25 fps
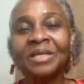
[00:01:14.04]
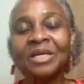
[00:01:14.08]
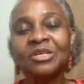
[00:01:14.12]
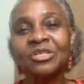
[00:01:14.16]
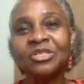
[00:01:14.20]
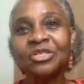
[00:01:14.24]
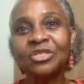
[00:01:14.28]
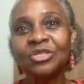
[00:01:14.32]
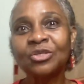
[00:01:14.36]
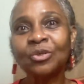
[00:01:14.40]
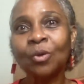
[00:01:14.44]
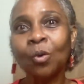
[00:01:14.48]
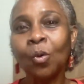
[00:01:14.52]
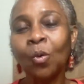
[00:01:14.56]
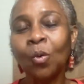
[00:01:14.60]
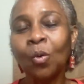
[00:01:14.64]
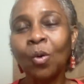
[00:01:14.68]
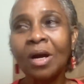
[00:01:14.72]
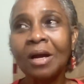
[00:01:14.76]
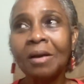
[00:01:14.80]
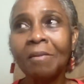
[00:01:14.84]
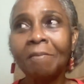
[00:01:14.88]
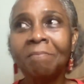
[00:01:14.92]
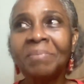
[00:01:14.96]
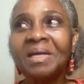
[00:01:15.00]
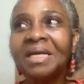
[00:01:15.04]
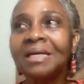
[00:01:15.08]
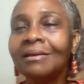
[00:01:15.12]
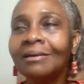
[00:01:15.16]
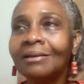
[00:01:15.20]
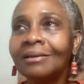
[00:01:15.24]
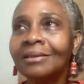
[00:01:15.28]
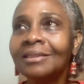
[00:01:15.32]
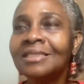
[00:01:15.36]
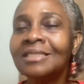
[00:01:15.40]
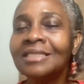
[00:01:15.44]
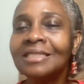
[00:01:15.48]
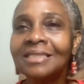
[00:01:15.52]
So,
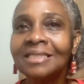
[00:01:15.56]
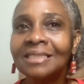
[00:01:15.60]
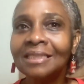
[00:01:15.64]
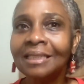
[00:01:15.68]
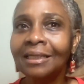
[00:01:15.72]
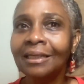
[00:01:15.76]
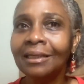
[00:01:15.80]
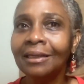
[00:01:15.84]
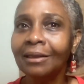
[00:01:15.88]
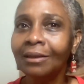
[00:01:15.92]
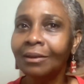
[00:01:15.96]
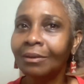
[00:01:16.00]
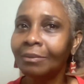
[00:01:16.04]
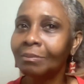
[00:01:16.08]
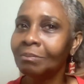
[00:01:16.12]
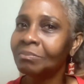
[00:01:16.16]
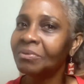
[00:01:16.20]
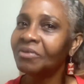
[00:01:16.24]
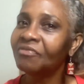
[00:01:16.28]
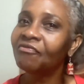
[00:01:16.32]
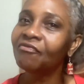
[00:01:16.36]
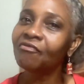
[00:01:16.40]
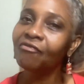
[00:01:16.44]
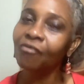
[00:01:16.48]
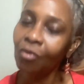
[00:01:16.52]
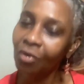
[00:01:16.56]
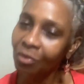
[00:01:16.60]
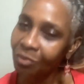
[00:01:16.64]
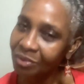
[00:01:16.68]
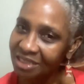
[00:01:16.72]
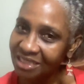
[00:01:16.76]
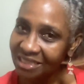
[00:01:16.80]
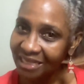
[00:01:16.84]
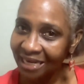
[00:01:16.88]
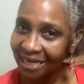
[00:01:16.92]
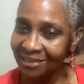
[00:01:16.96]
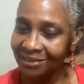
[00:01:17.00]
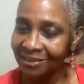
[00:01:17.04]
because you see, before we
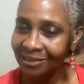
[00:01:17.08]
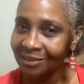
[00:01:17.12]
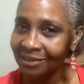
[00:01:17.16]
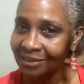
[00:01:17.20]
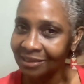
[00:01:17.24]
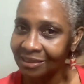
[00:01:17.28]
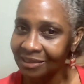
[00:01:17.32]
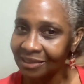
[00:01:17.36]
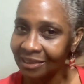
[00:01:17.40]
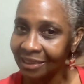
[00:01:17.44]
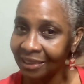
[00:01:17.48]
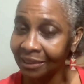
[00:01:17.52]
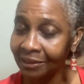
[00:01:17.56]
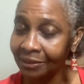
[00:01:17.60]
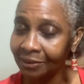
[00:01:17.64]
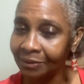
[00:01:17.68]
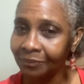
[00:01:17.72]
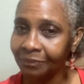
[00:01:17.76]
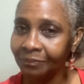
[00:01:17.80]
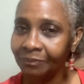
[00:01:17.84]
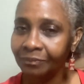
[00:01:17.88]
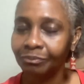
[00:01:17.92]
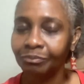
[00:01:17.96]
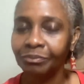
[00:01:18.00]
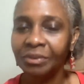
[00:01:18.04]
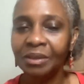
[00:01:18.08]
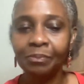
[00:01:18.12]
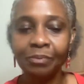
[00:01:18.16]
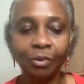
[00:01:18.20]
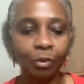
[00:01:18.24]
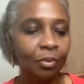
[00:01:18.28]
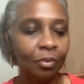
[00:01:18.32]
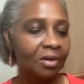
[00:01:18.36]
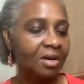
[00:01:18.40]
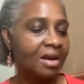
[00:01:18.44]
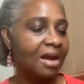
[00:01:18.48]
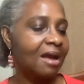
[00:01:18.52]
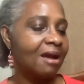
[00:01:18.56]
started this thing, people
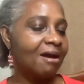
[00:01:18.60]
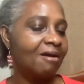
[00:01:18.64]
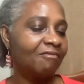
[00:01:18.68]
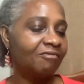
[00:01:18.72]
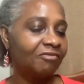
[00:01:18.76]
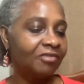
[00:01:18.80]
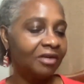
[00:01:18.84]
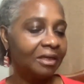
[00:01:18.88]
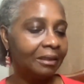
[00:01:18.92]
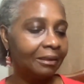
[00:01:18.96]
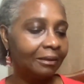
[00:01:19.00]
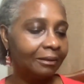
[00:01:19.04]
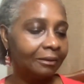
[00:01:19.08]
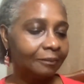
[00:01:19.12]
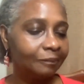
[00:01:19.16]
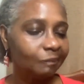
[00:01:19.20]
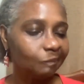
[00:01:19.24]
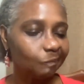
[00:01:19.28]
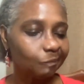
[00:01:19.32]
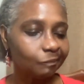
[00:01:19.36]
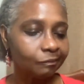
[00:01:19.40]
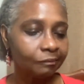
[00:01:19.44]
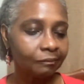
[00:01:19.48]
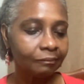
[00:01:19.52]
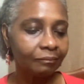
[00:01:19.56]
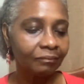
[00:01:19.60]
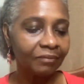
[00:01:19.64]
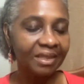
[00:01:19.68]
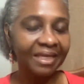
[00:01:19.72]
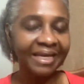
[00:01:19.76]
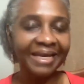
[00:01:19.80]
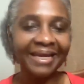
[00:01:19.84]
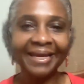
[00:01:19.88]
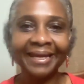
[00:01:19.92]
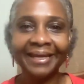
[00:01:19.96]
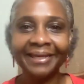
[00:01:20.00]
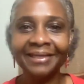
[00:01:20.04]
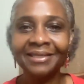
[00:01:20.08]
were having
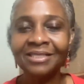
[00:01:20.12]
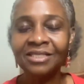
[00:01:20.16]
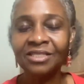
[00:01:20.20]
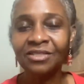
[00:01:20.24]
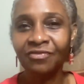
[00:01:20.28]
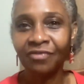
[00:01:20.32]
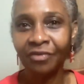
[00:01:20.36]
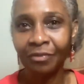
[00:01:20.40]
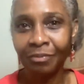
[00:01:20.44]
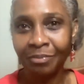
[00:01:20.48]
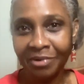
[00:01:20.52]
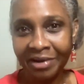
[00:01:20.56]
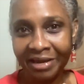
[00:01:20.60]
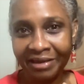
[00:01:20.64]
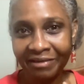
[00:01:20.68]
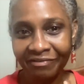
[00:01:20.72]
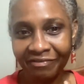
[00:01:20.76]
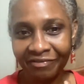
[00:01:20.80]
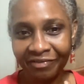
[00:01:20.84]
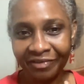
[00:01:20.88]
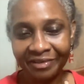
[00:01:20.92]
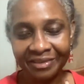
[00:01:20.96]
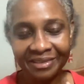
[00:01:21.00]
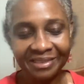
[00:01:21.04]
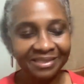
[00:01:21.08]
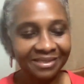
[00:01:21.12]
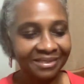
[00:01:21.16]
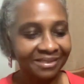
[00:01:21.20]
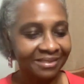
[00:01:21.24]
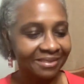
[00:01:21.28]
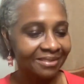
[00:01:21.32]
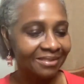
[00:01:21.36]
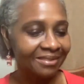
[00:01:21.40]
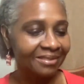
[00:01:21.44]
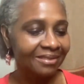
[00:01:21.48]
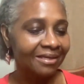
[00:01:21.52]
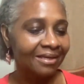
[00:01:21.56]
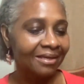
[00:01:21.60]
eggs for
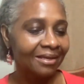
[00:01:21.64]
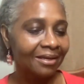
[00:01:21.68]
breakfast.